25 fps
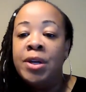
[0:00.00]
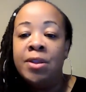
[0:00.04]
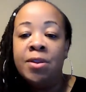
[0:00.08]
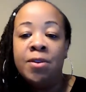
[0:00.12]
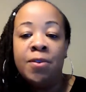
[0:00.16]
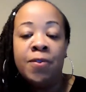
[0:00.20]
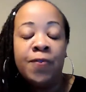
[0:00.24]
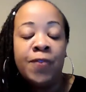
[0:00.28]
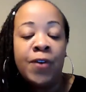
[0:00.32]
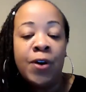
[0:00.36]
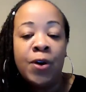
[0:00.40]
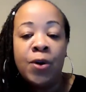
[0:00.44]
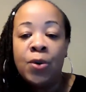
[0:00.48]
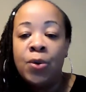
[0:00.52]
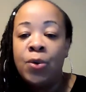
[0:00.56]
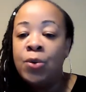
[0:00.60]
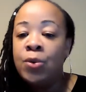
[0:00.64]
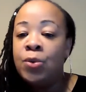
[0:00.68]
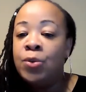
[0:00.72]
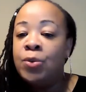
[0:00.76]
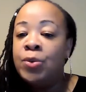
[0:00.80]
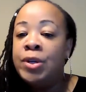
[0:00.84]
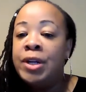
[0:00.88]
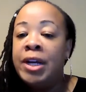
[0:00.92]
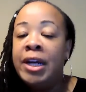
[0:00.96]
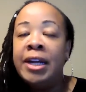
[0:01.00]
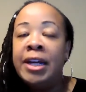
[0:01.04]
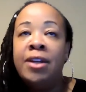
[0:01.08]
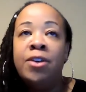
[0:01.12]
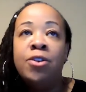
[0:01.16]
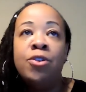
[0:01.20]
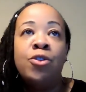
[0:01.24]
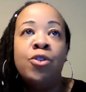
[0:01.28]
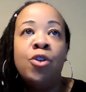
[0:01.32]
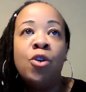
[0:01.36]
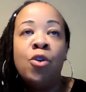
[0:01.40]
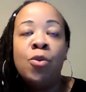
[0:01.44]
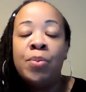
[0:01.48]
either phone, in
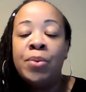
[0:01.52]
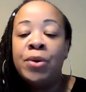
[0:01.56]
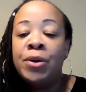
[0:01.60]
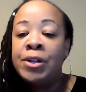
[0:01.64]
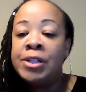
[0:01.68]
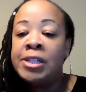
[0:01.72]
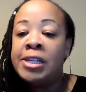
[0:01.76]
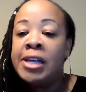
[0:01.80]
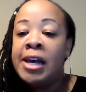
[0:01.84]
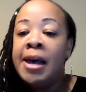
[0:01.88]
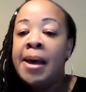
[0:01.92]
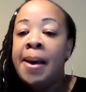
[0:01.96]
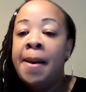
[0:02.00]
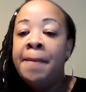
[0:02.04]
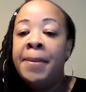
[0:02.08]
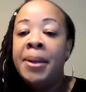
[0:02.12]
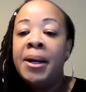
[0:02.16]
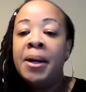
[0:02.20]
your notebooks.